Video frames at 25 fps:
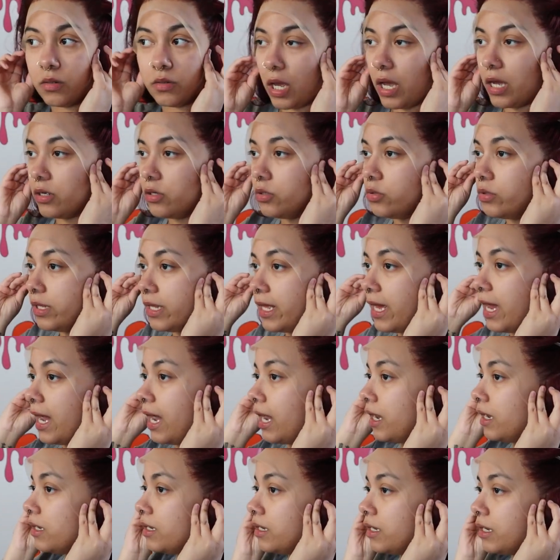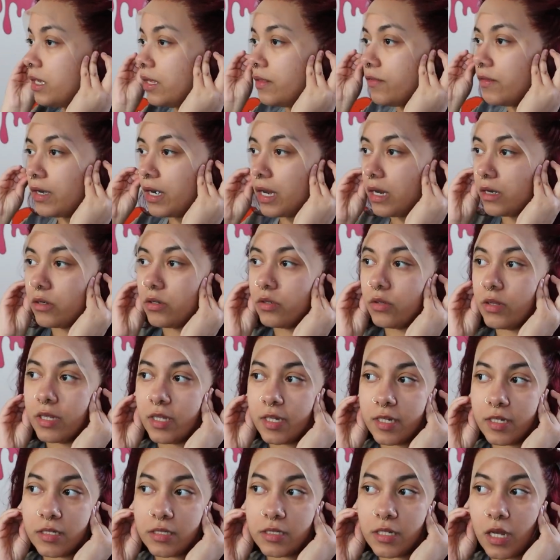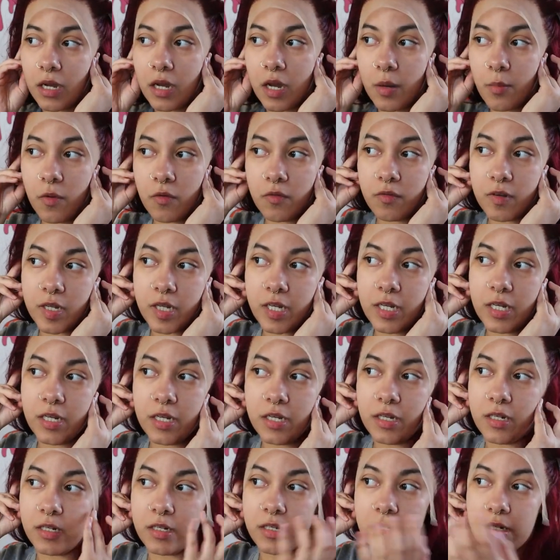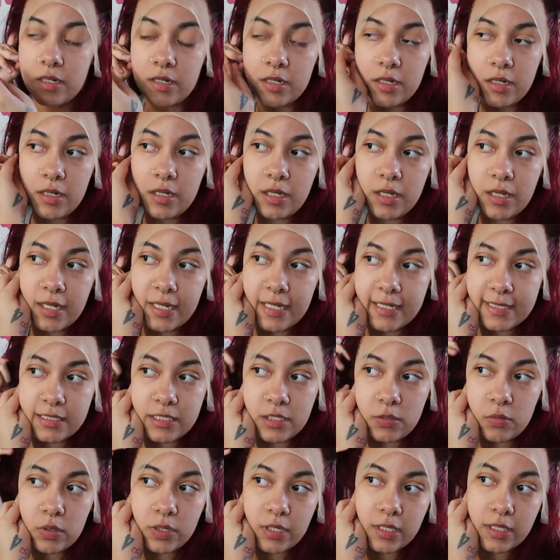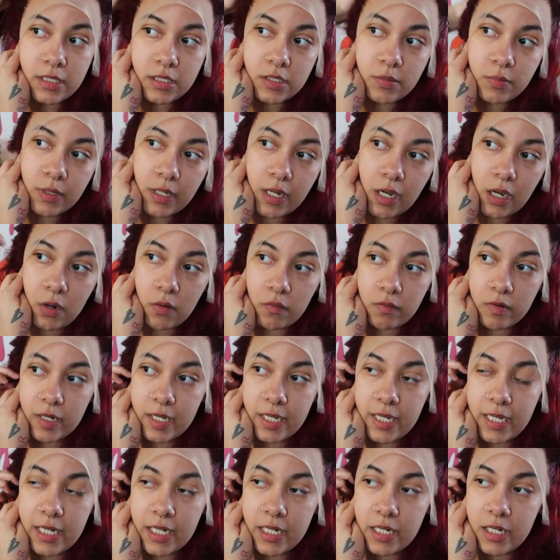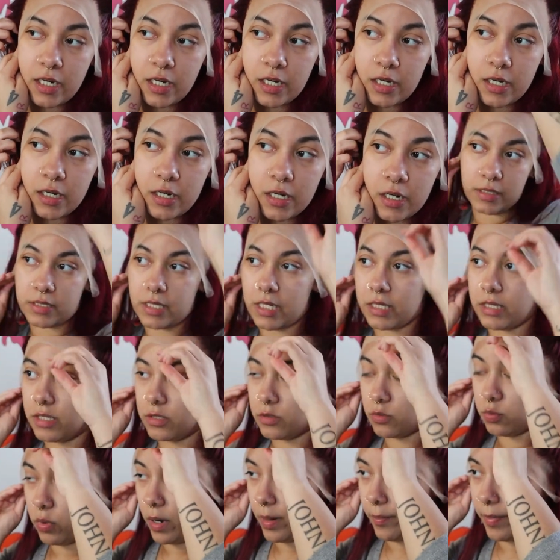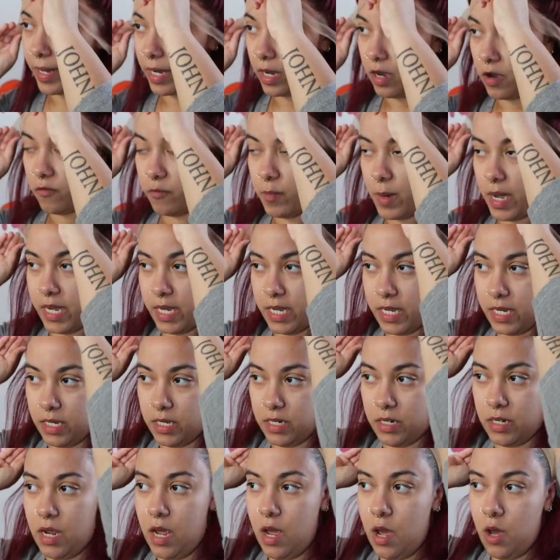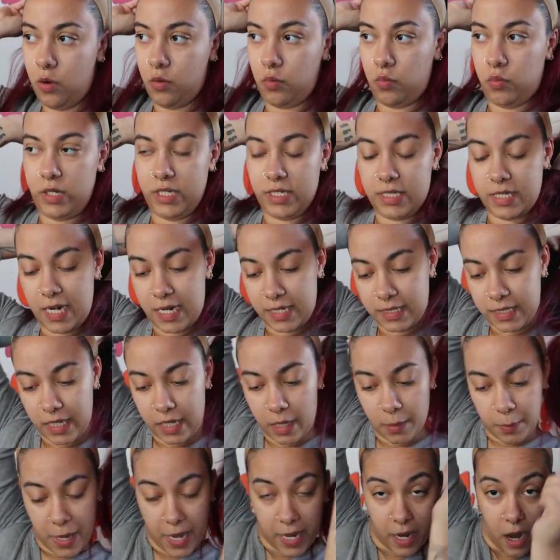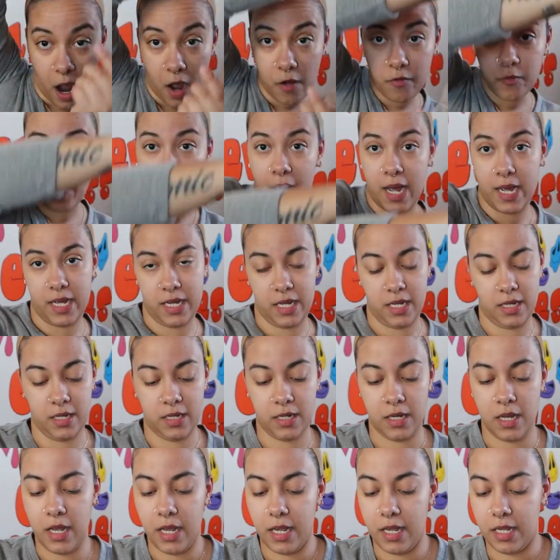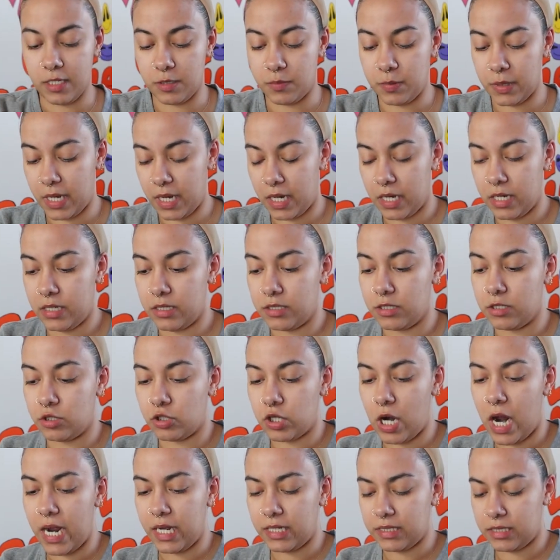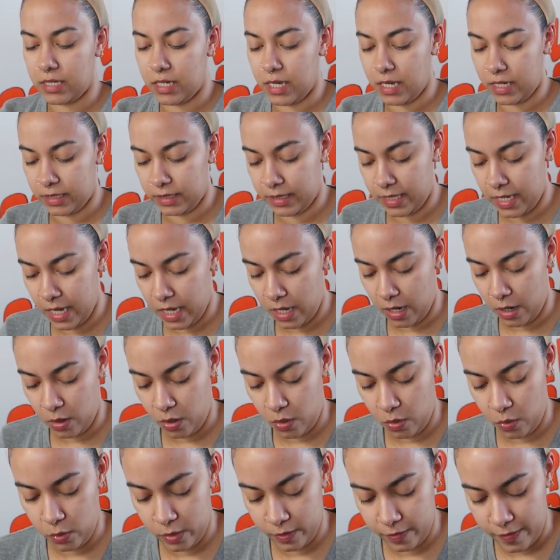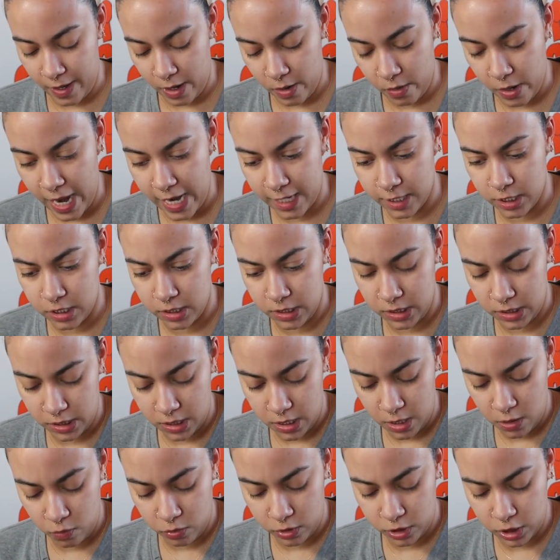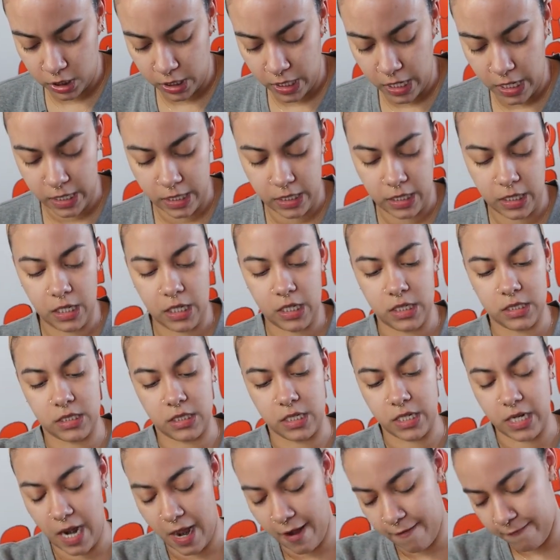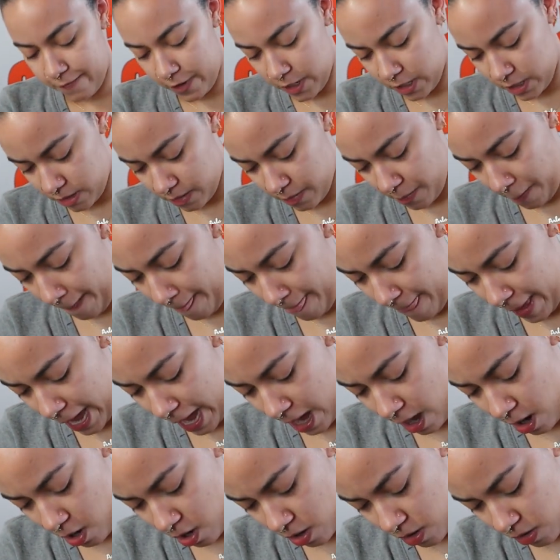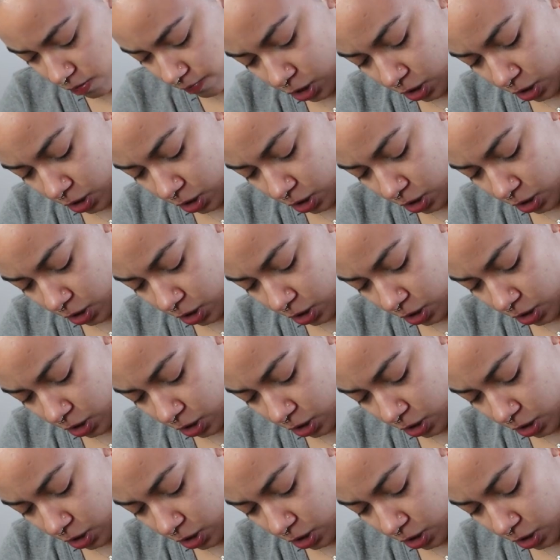So I'll do that and then I'll do this. I'll come over here and see where it needs to be cut over here and take this right back off my head. Reason I take it back off my head is because trying to cut that without actually seeing what you're cutting is not fun at all.